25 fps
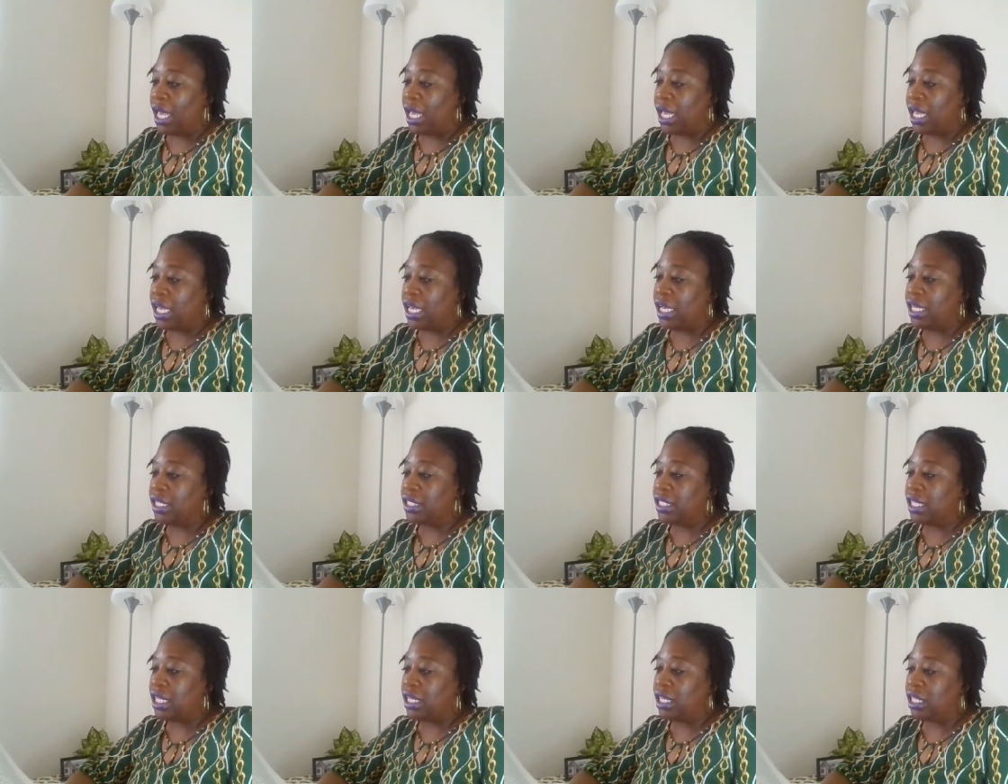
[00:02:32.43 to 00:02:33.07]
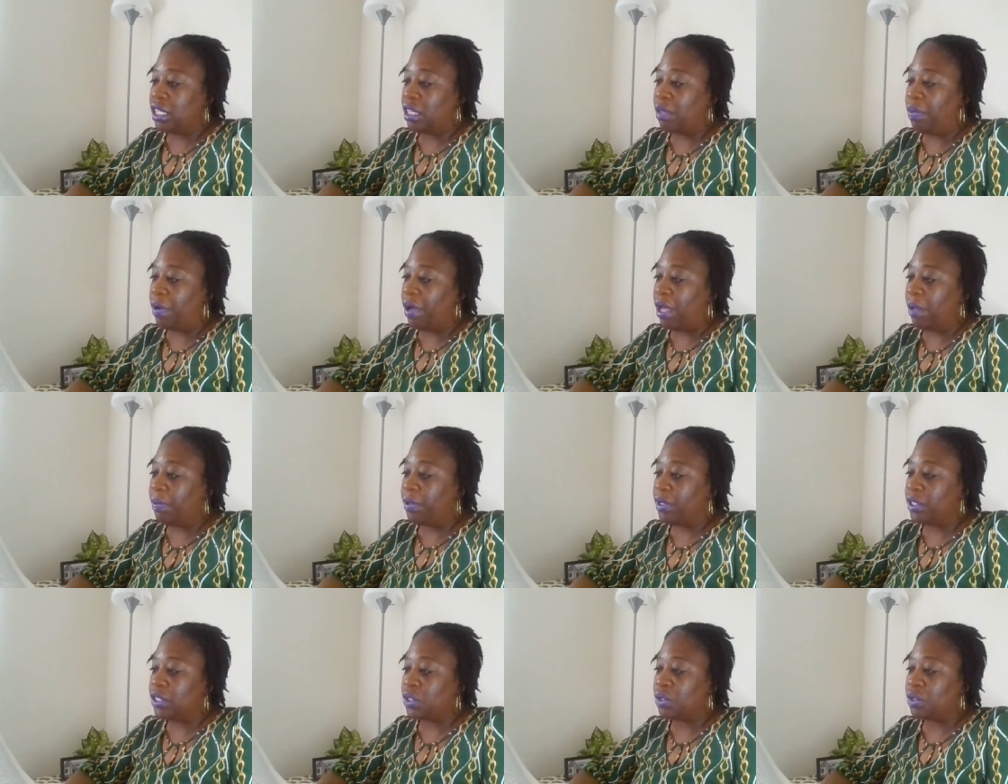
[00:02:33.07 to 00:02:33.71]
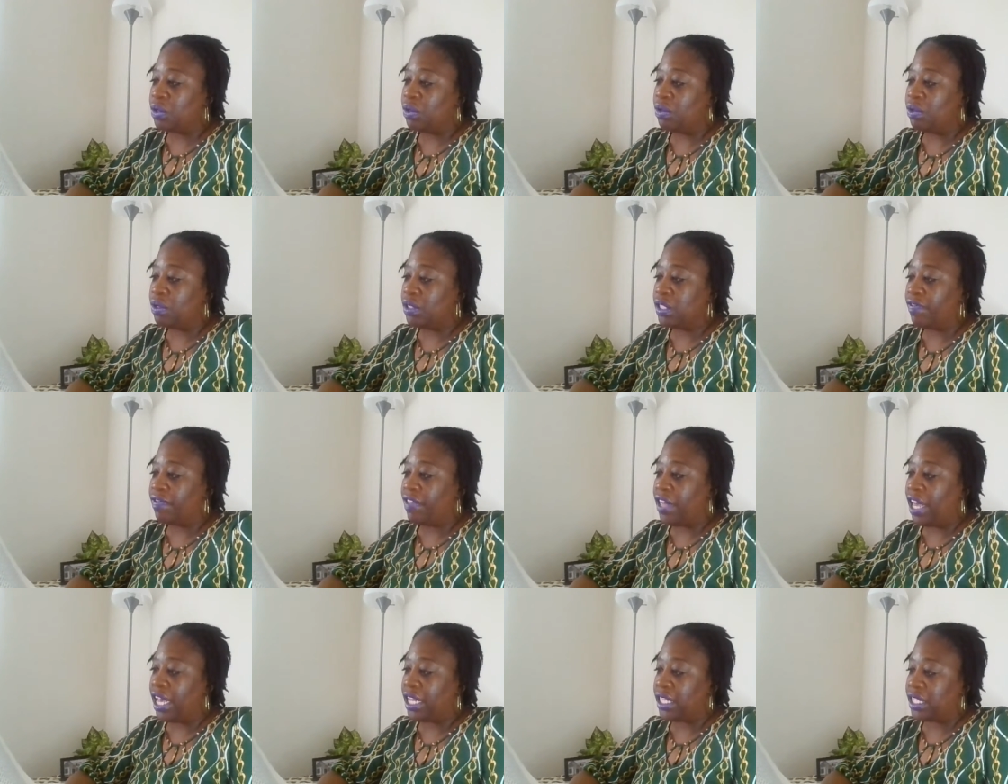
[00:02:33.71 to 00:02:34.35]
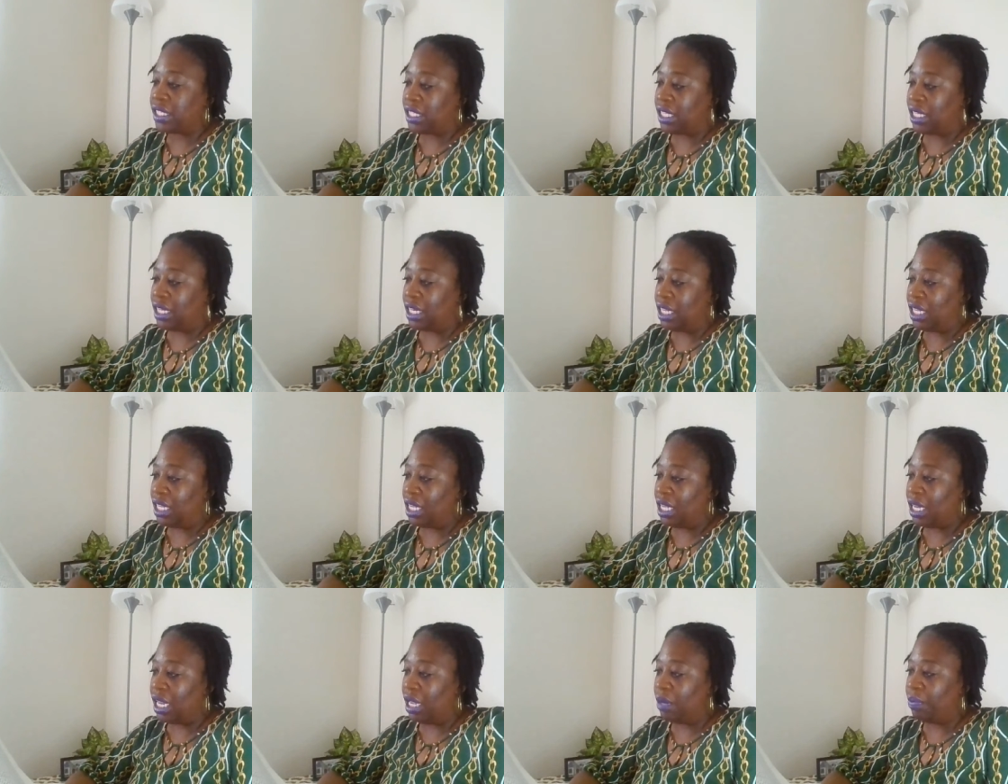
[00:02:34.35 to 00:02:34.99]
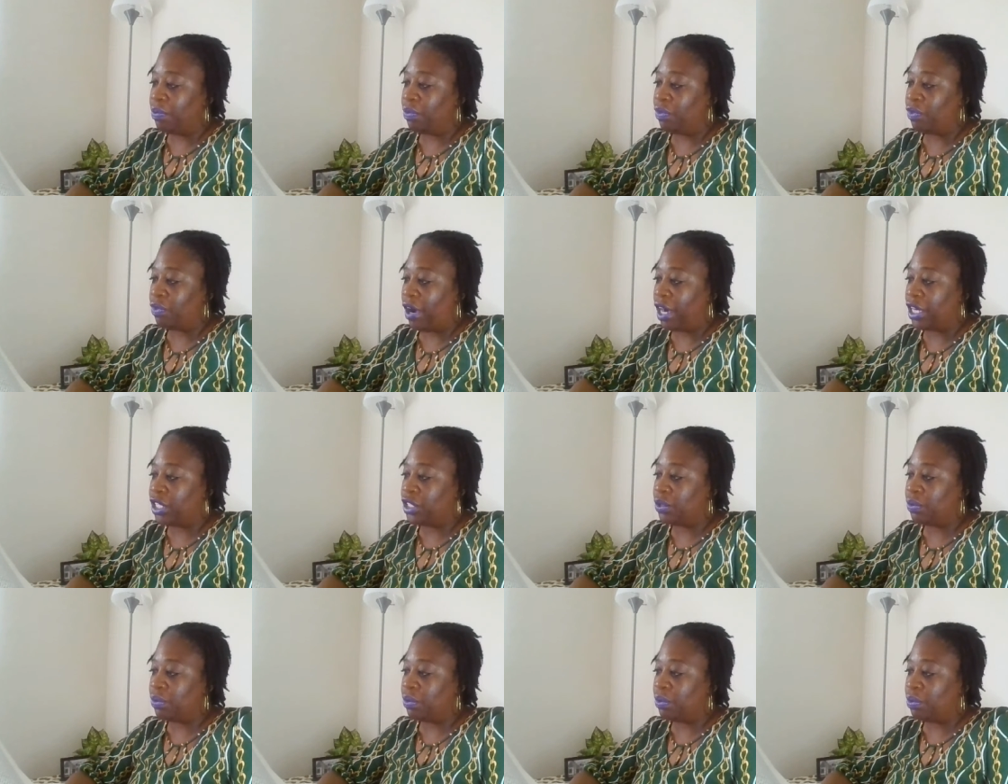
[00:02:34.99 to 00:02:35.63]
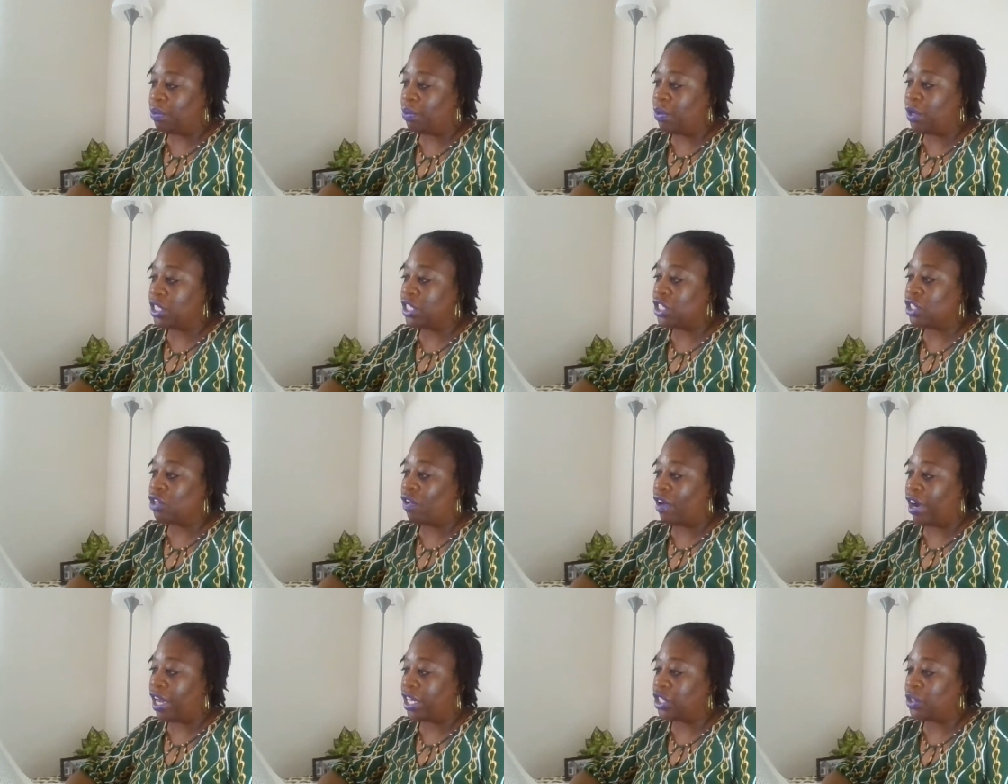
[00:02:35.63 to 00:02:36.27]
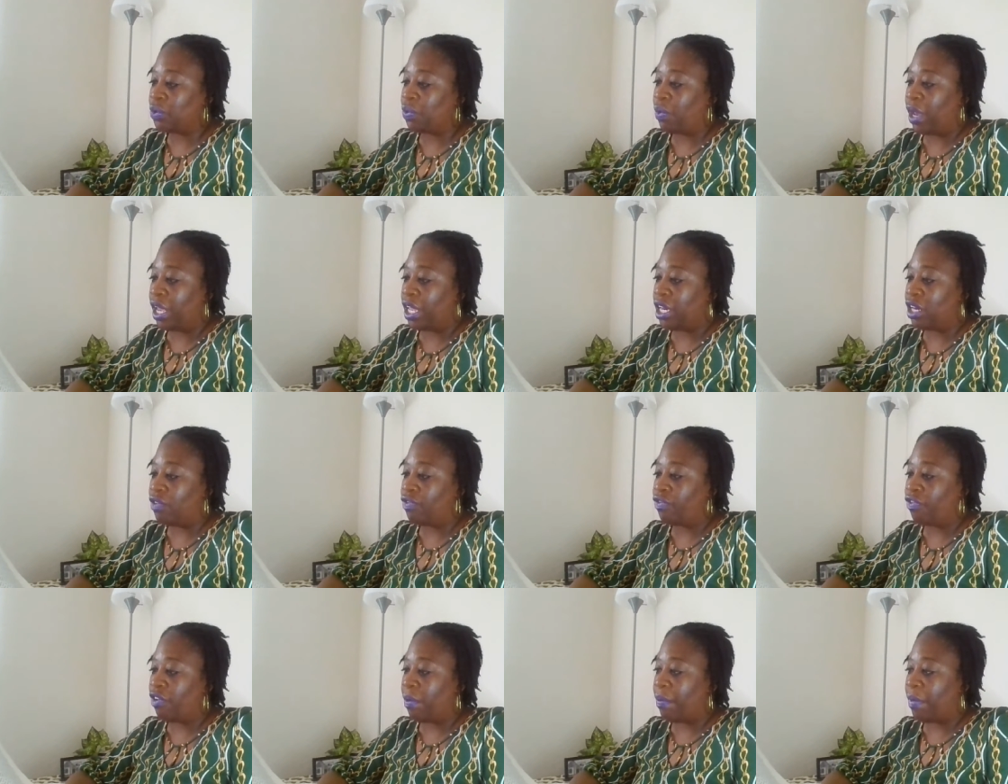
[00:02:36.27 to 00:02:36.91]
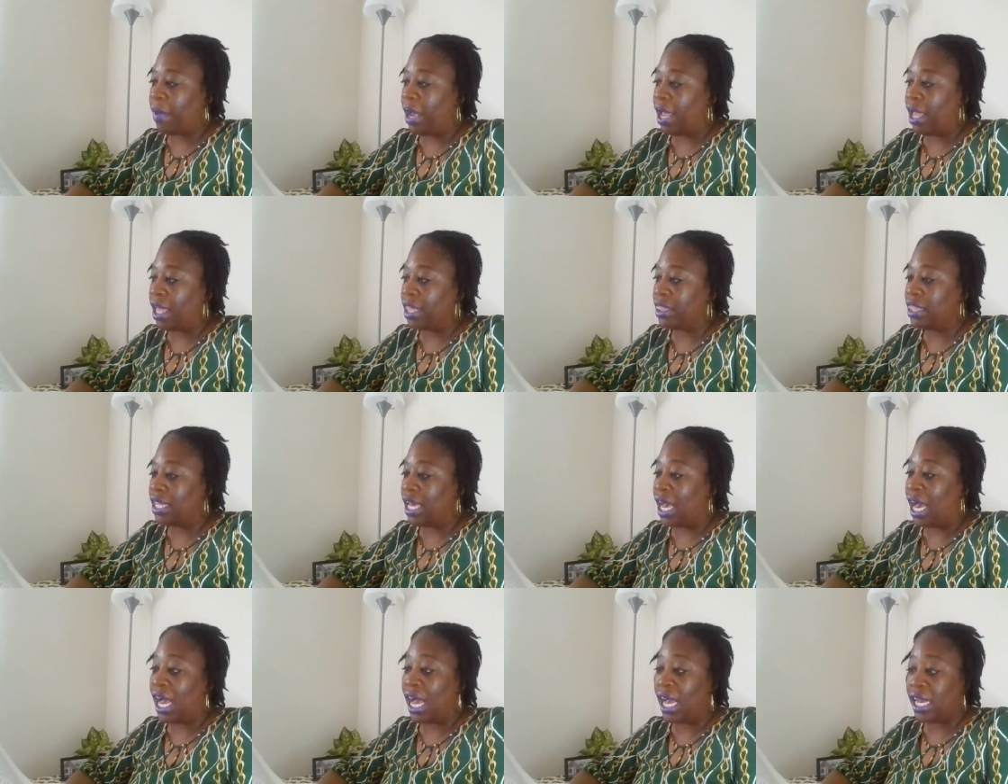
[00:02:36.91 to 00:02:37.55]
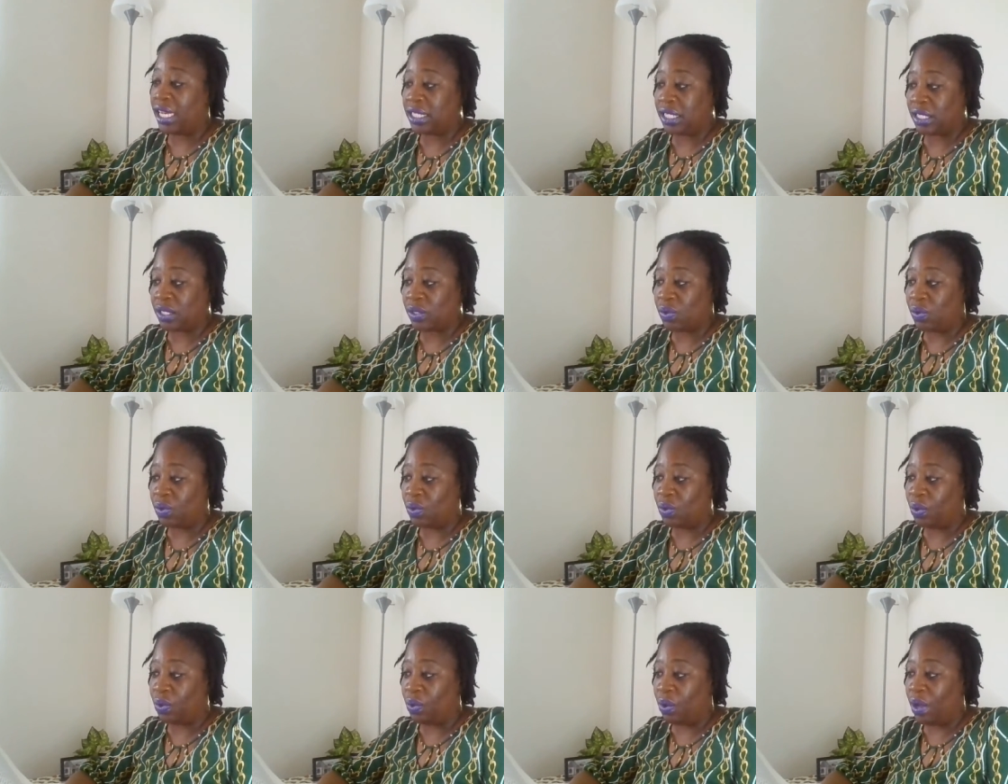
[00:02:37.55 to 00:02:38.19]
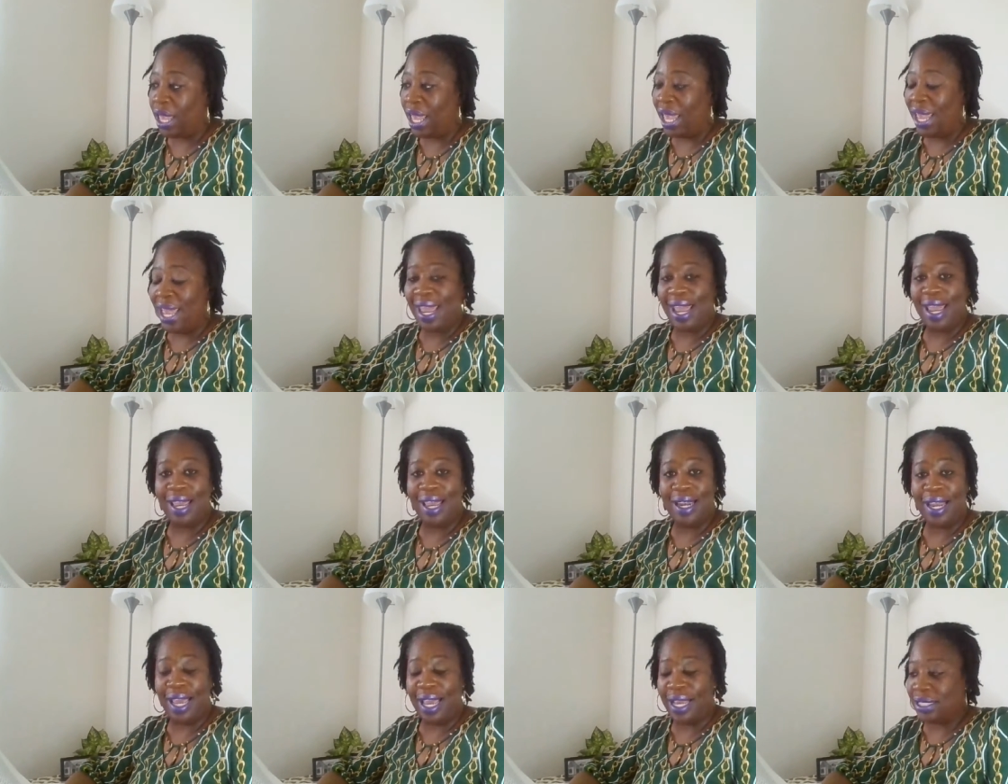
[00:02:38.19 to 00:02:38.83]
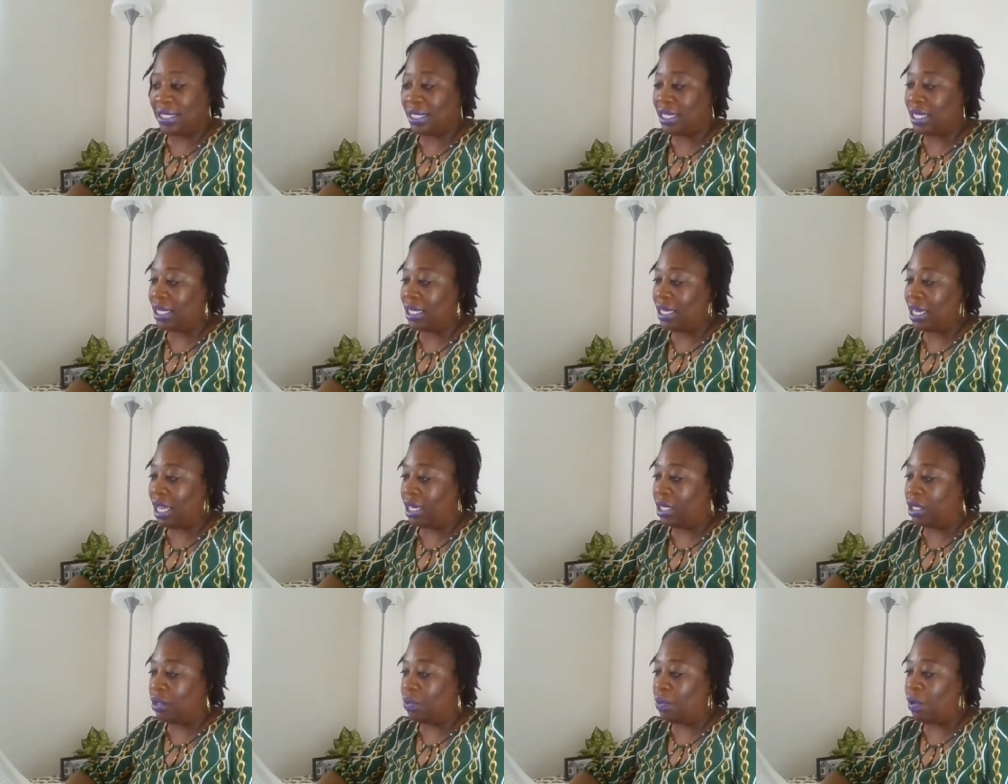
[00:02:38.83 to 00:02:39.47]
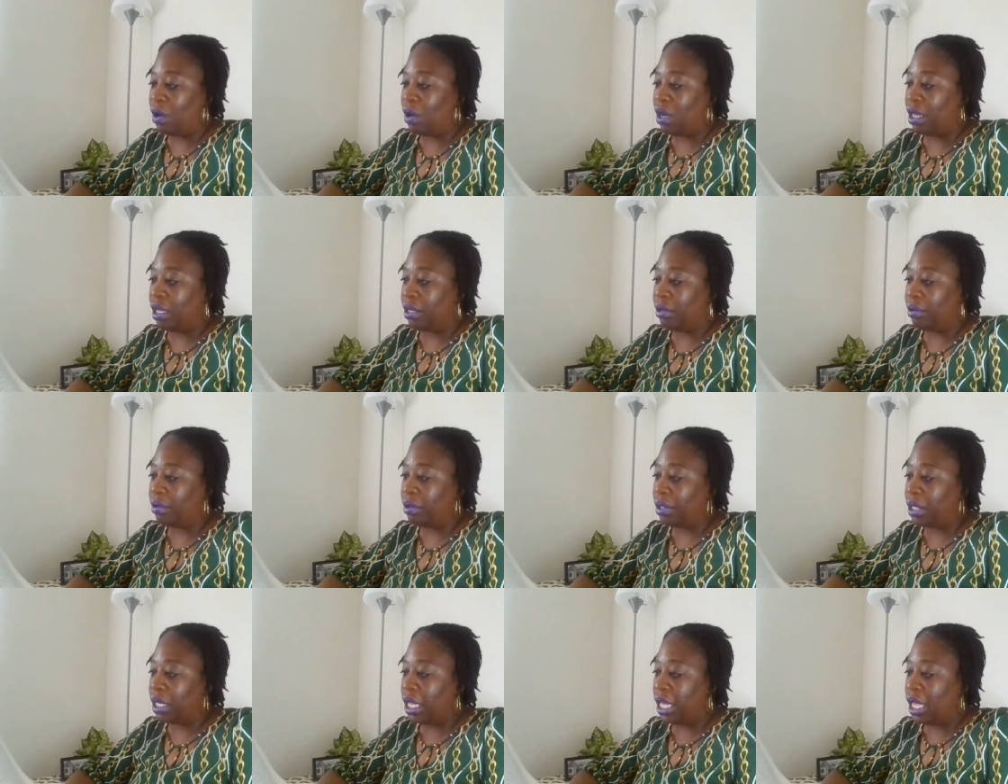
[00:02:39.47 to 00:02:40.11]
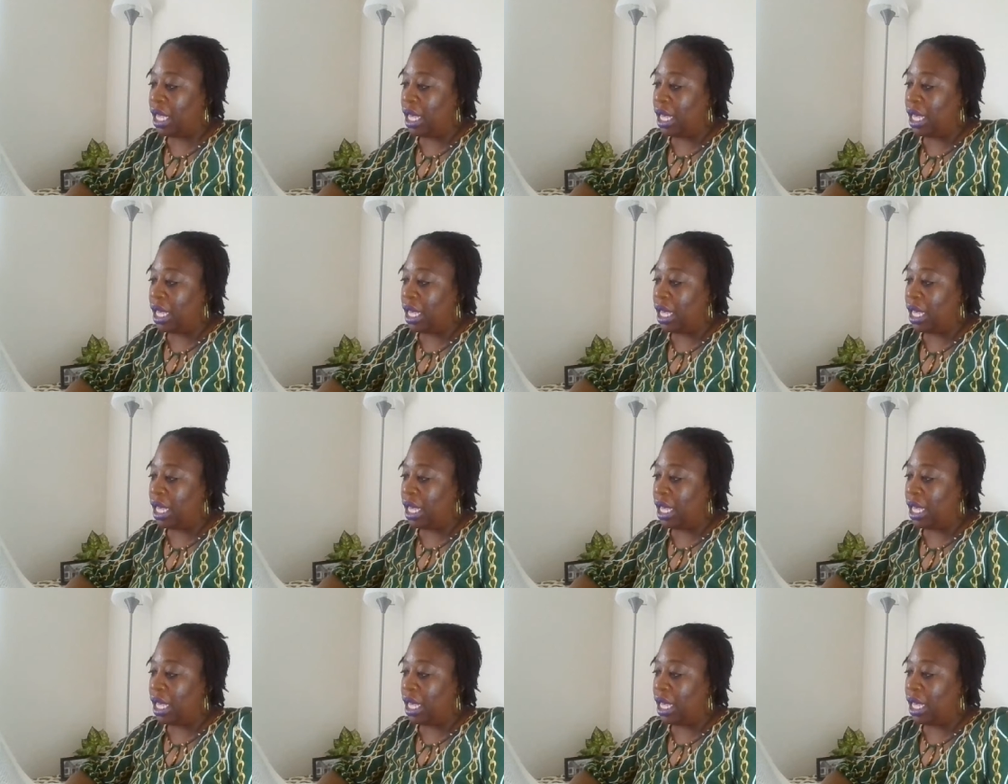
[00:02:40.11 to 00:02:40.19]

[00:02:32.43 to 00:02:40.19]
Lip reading: He attended the public schools of that city and was graduated from the high school in 1891.